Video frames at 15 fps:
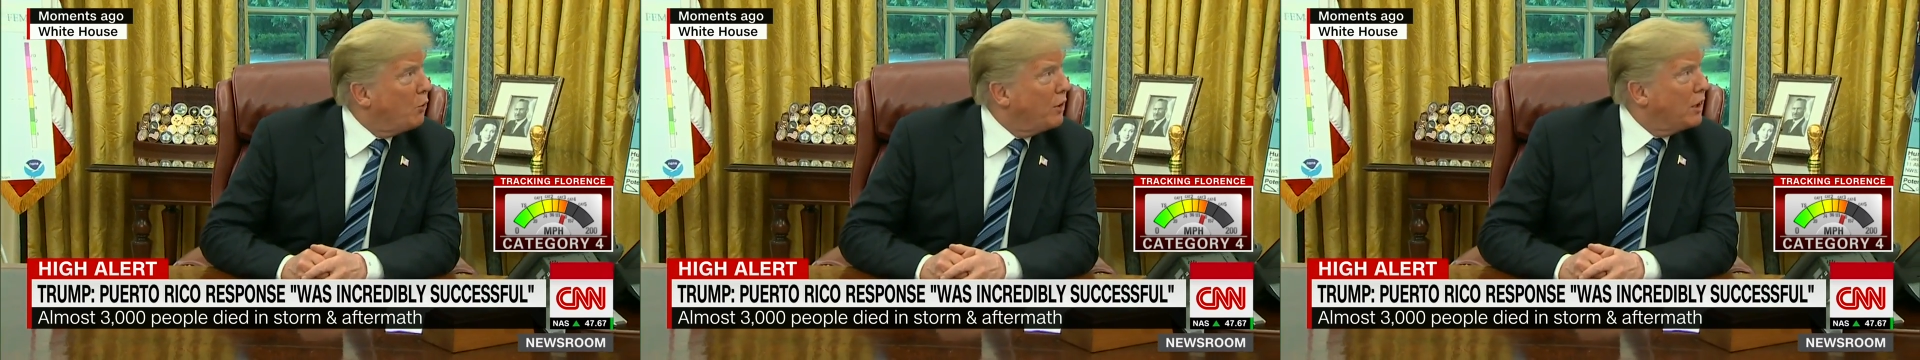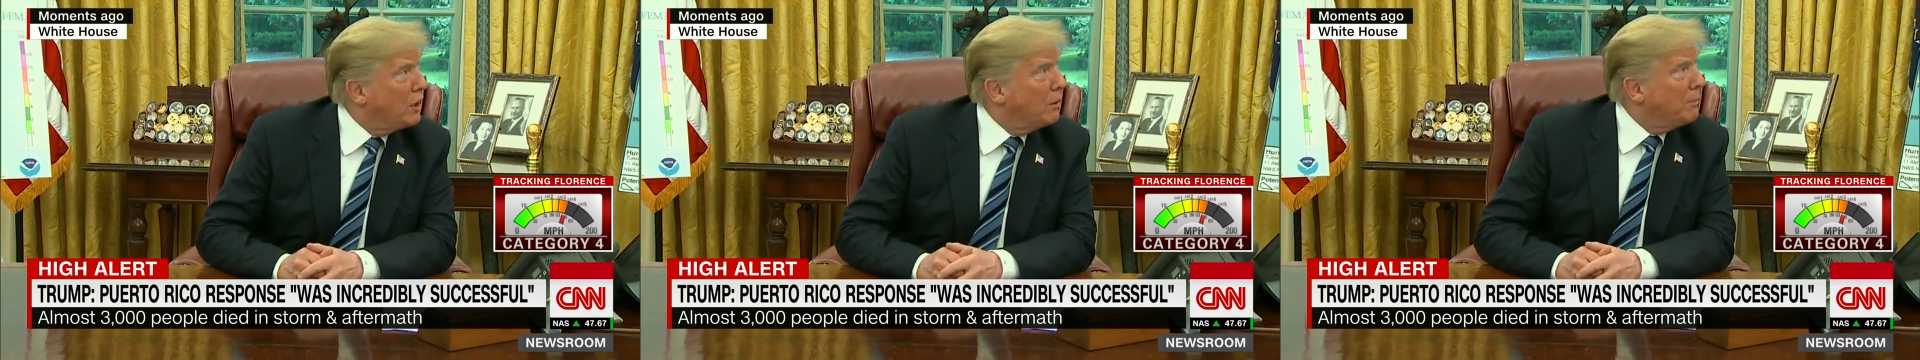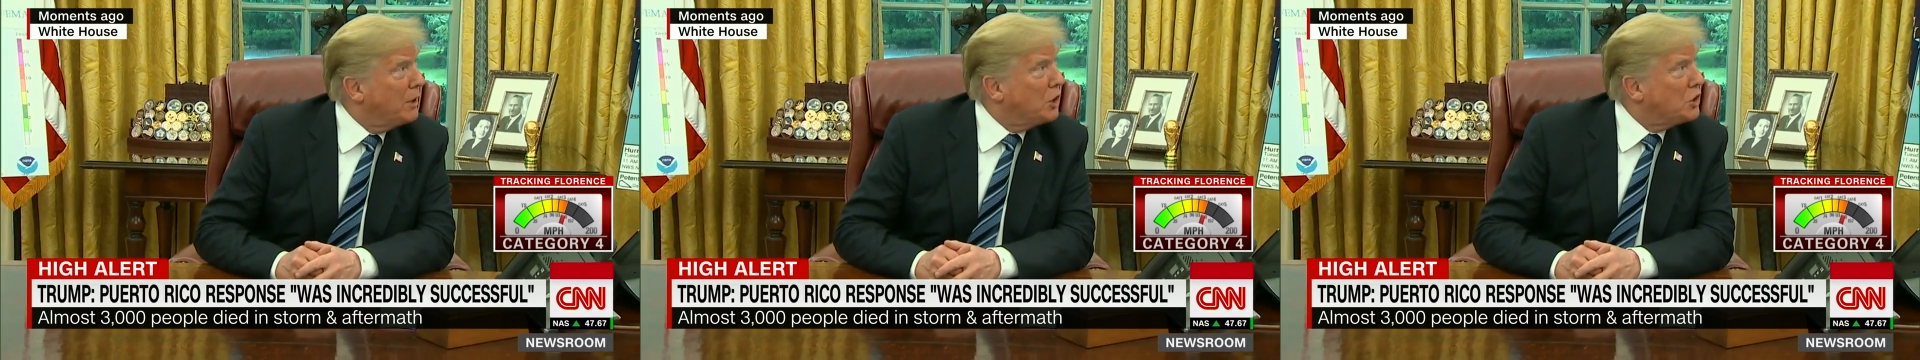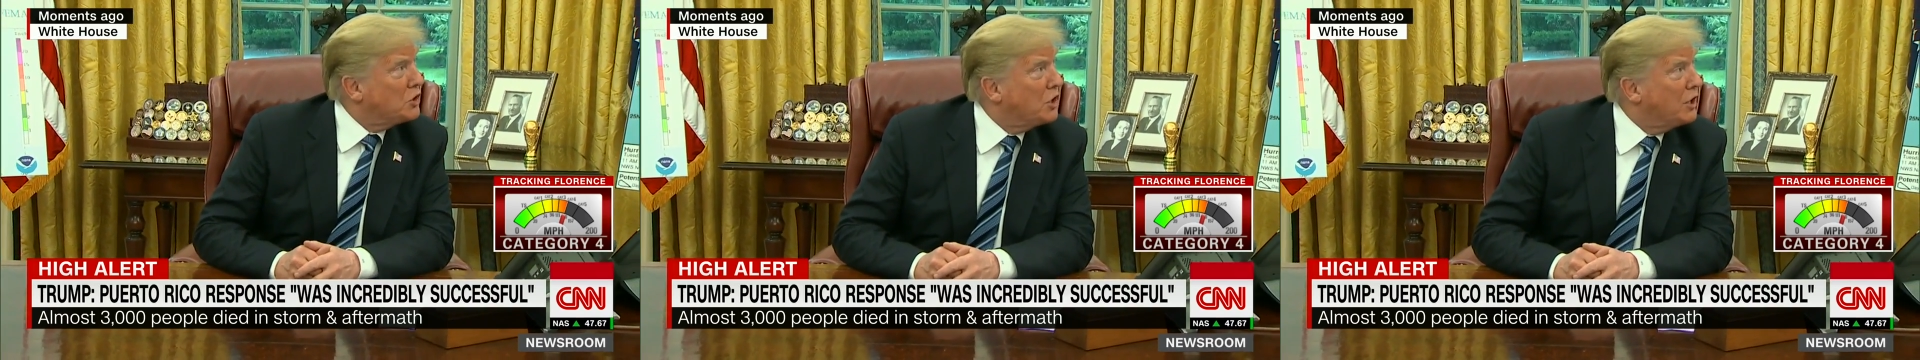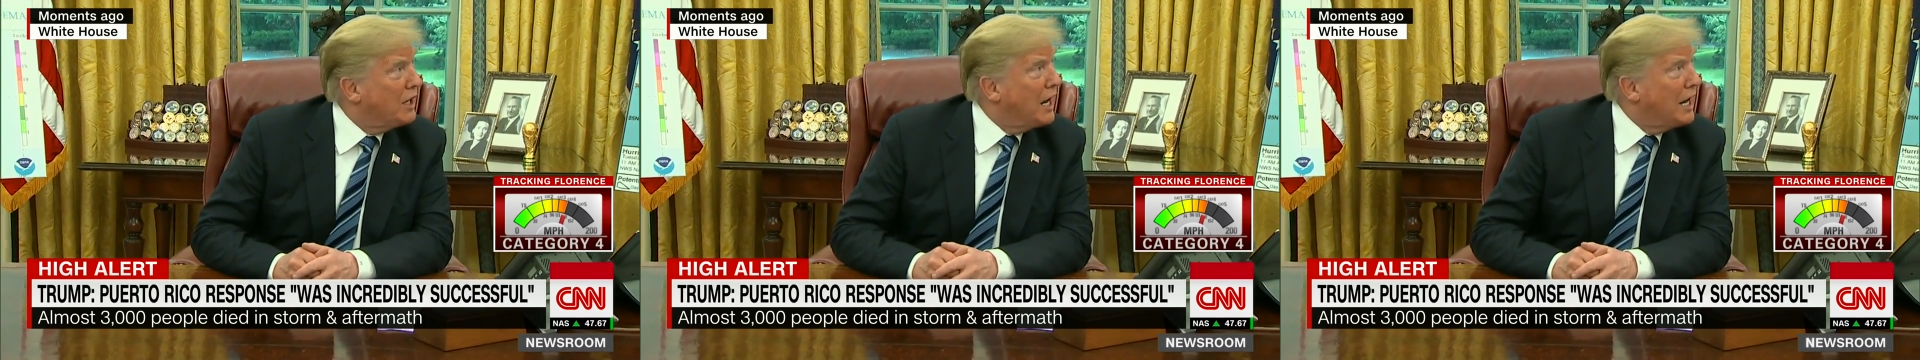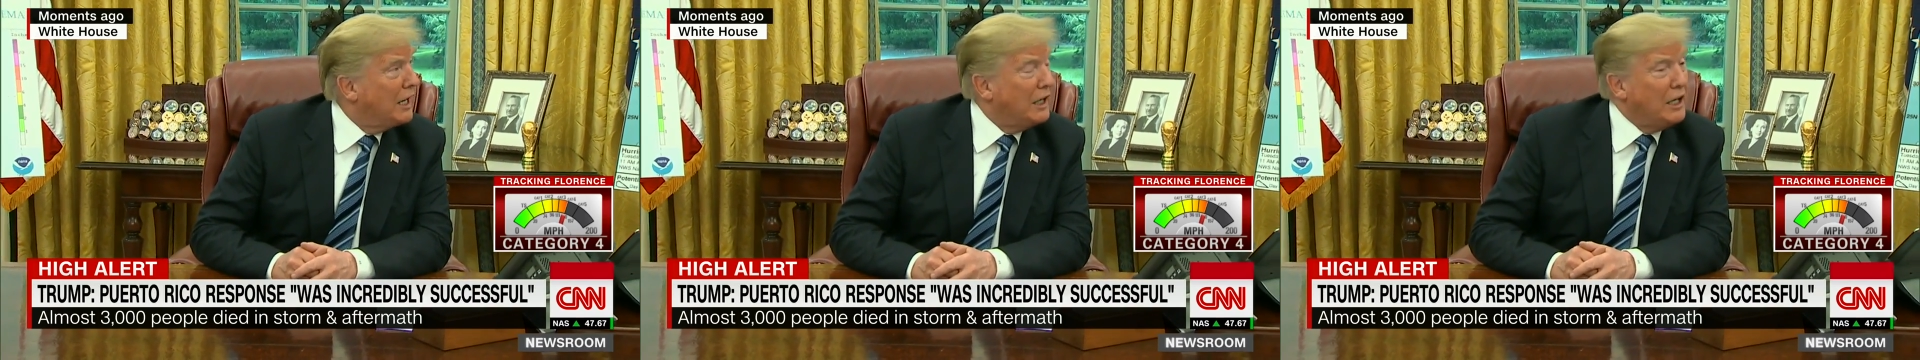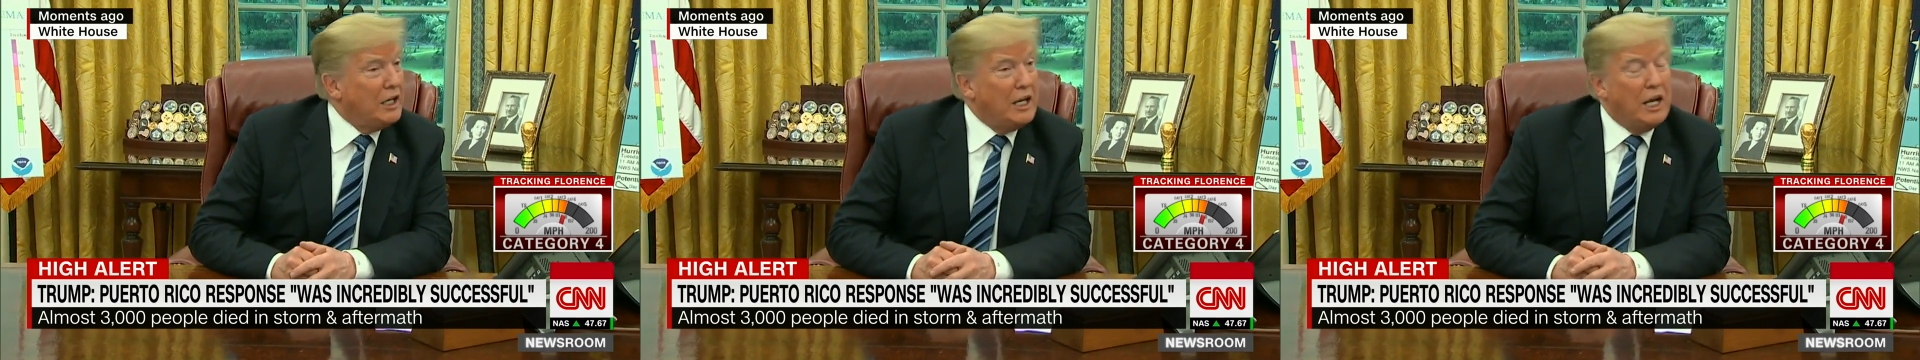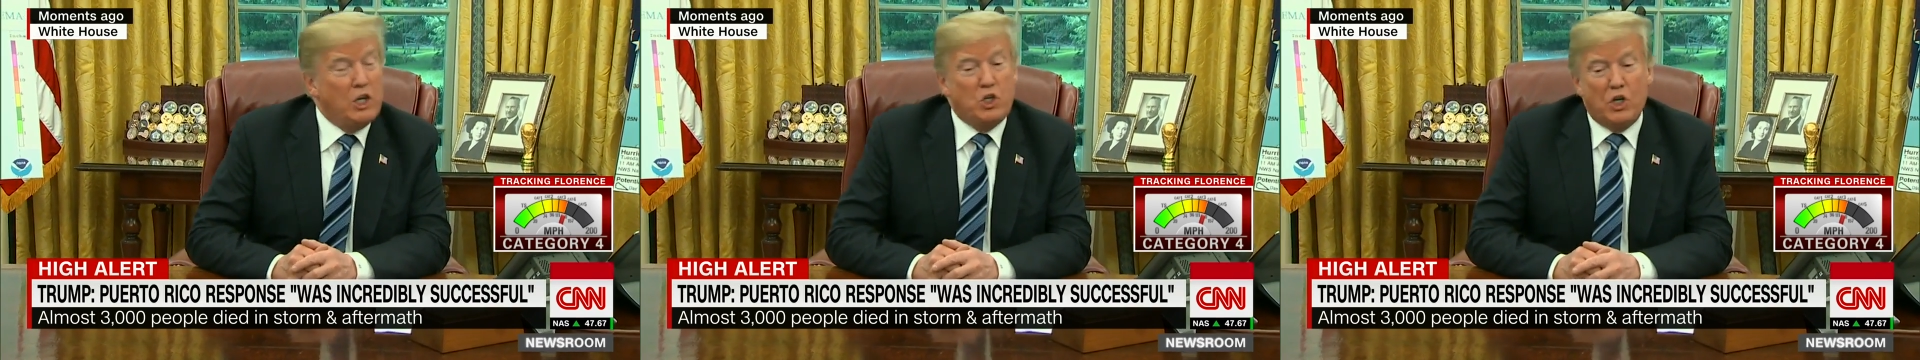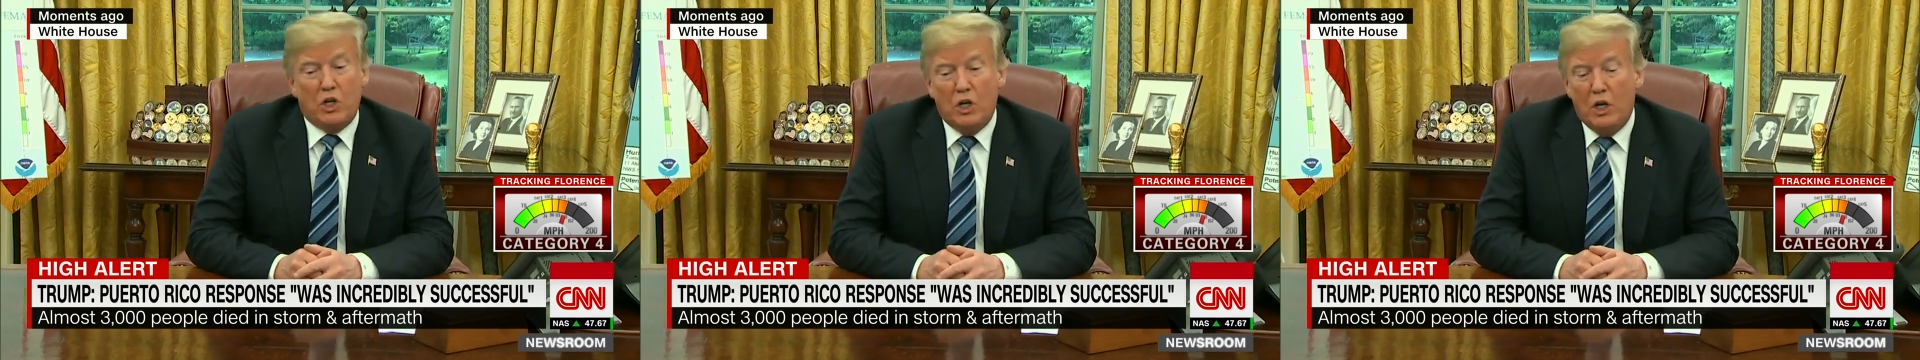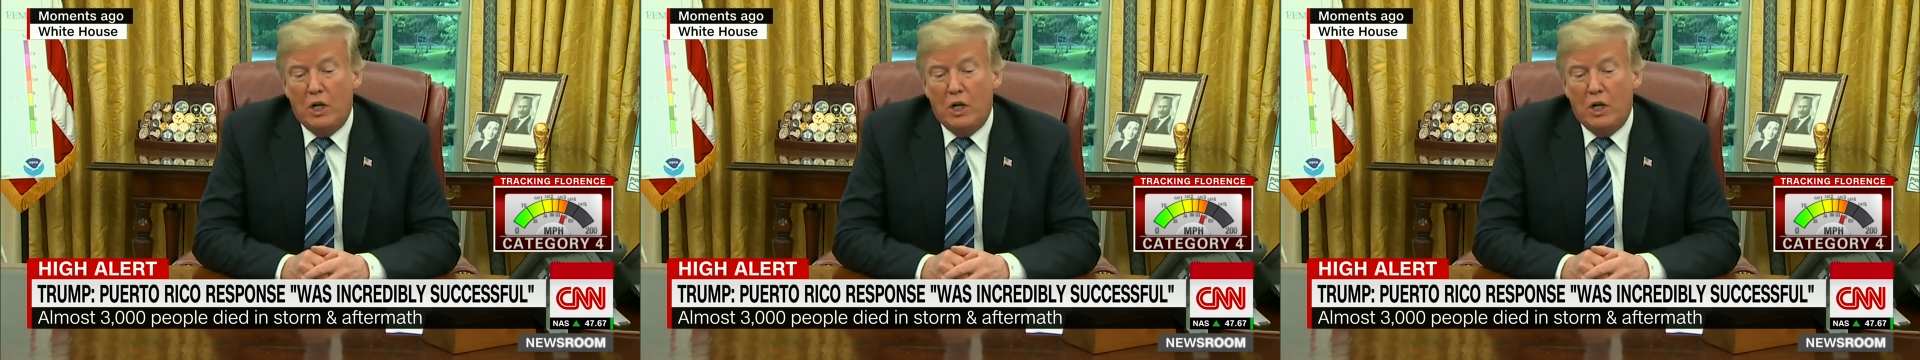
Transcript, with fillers: Rico because of the island nature.